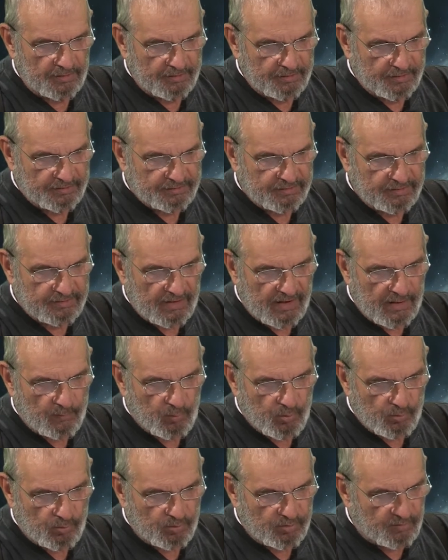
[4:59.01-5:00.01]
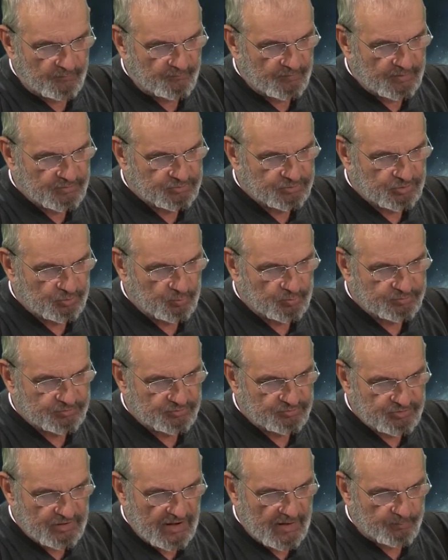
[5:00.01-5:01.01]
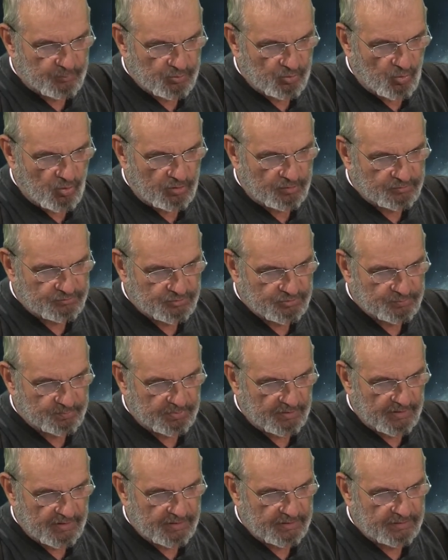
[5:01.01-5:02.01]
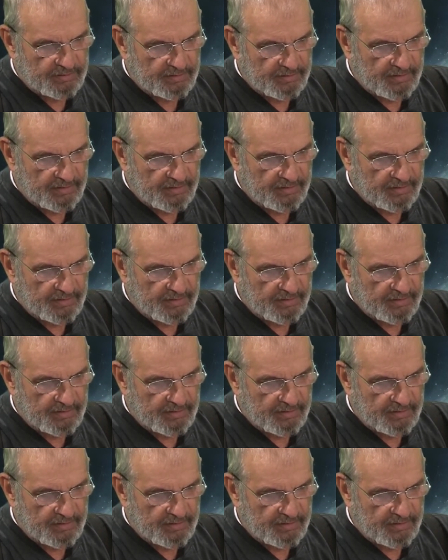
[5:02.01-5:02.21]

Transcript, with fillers: At the time, we were convinced that it was a Jap reconnaissance plane